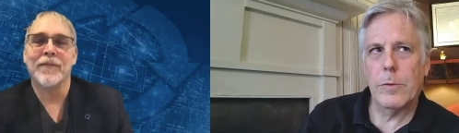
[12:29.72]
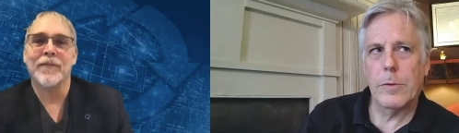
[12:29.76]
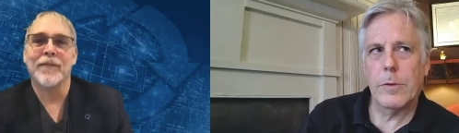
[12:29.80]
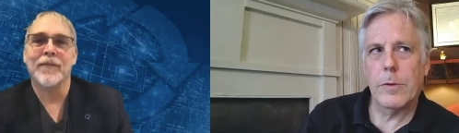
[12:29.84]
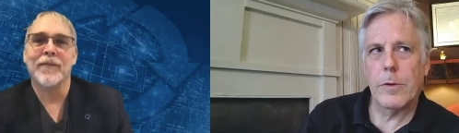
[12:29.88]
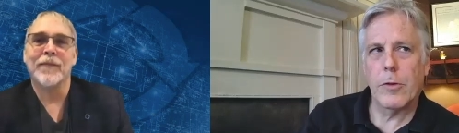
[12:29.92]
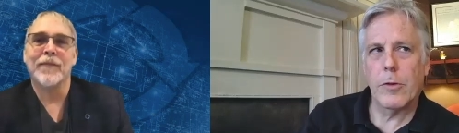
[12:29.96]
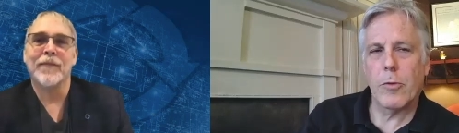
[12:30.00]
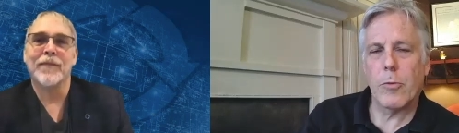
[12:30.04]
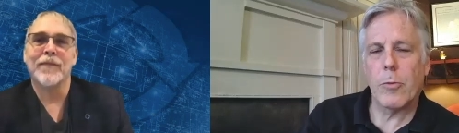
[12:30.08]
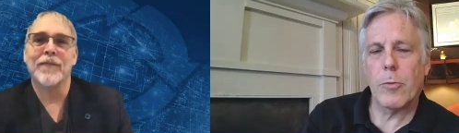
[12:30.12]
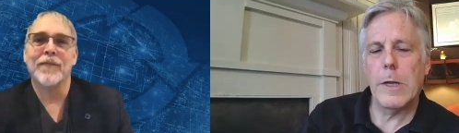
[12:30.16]

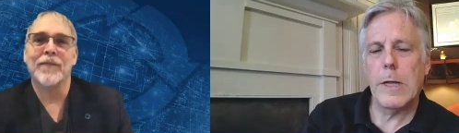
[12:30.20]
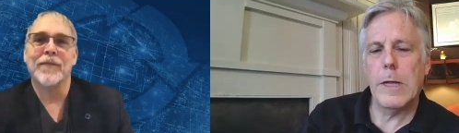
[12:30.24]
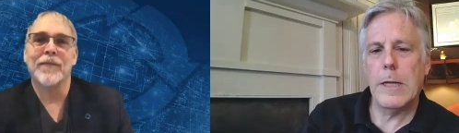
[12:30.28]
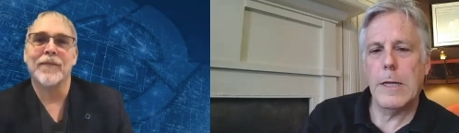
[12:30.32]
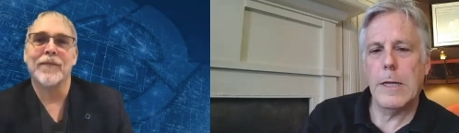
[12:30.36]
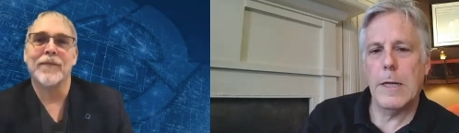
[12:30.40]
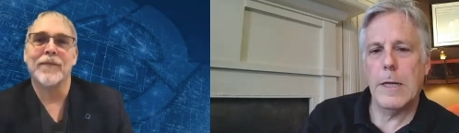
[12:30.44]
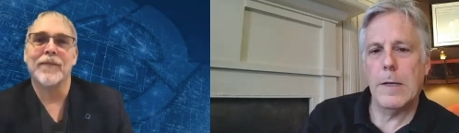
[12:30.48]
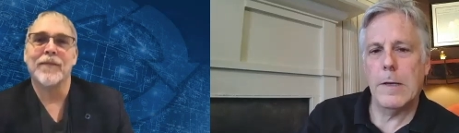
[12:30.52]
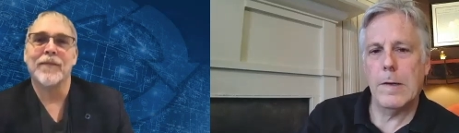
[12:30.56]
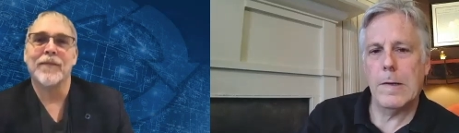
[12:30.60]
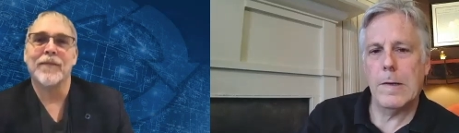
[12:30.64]
Speaker 1: three
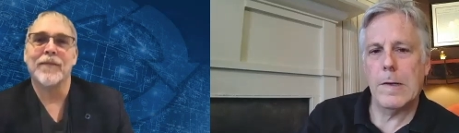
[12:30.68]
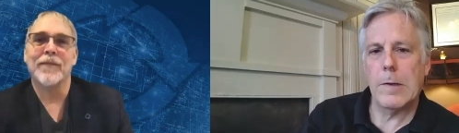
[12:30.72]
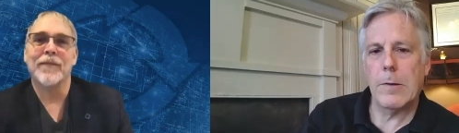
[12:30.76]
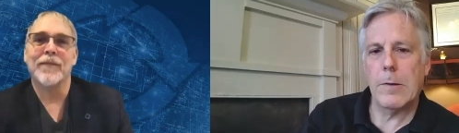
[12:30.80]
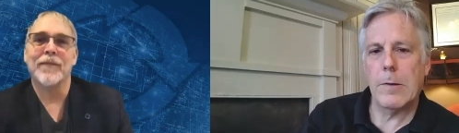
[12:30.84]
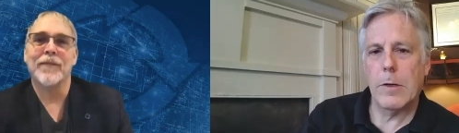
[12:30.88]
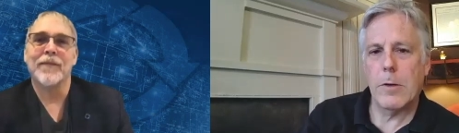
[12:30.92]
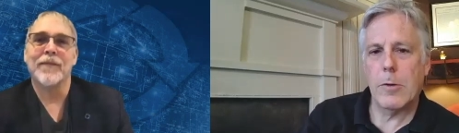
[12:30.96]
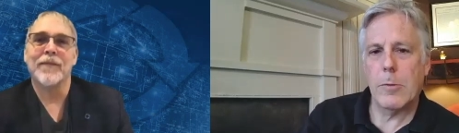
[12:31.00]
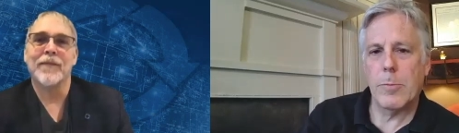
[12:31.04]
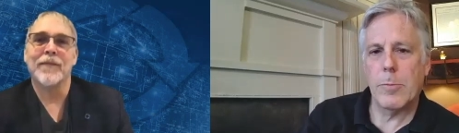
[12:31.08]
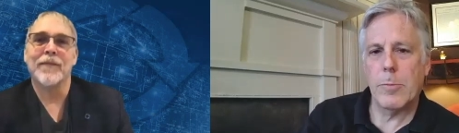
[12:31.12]

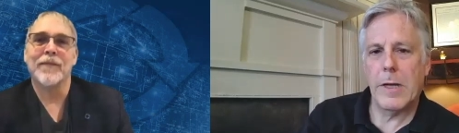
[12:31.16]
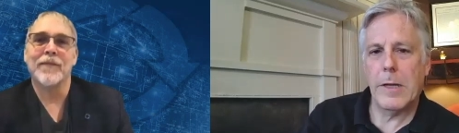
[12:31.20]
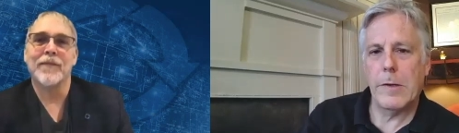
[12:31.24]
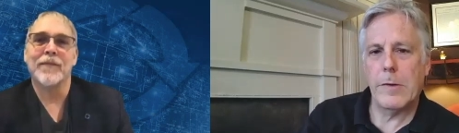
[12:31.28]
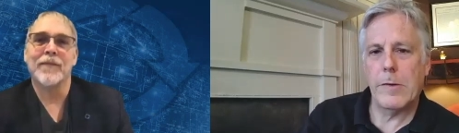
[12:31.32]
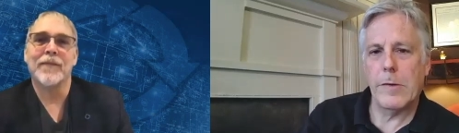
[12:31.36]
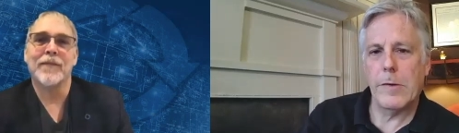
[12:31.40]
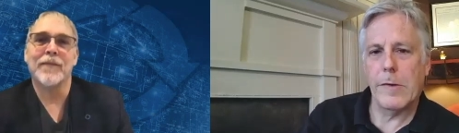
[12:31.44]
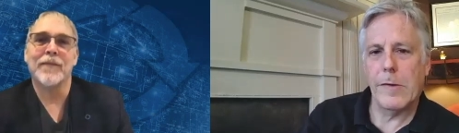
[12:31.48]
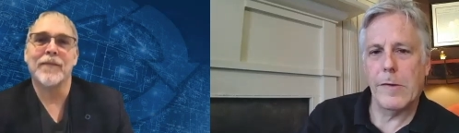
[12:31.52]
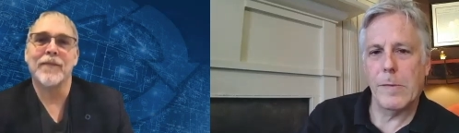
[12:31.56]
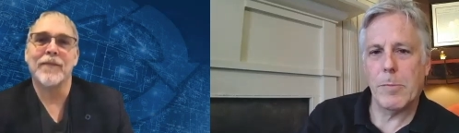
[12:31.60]
interior
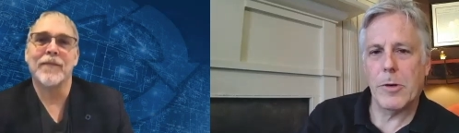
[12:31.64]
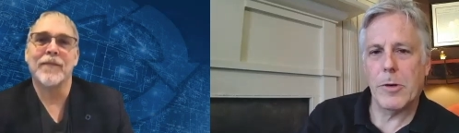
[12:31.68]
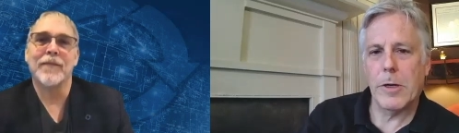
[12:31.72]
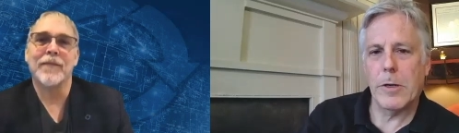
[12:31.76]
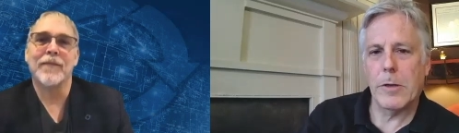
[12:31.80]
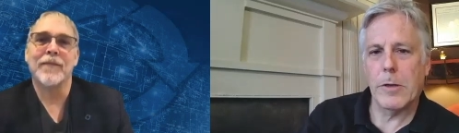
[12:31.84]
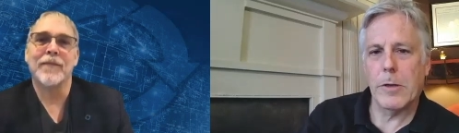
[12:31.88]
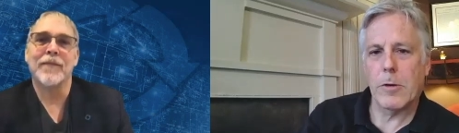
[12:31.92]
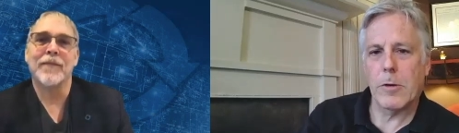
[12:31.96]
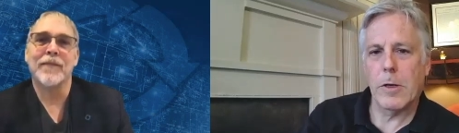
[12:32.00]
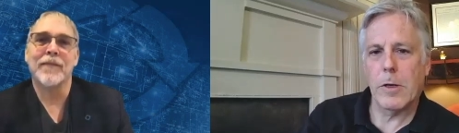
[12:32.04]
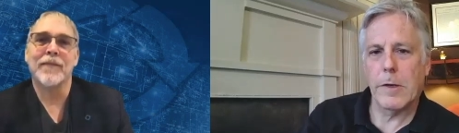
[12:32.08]
pages spread
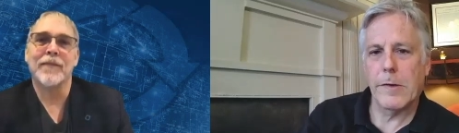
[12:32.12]
across